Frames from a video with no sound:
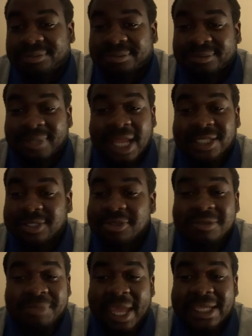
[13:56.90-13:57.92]
that's
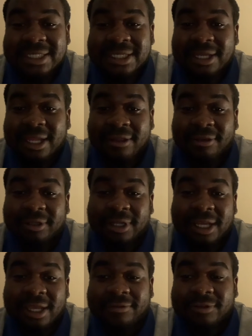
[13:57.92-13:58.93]
too pacey there on the
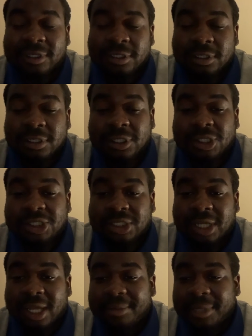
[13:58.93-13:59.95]
left. Do you
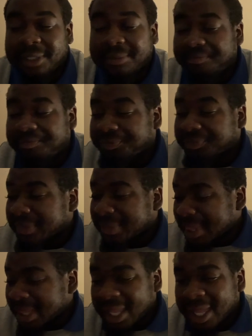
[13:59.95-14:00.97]
know what I mean?
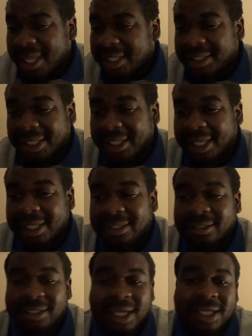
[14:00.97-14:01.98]
And
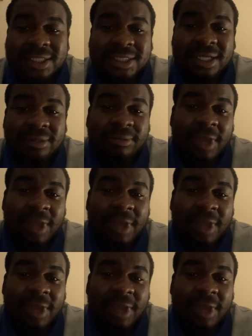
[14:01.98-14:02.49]
again, like I said, with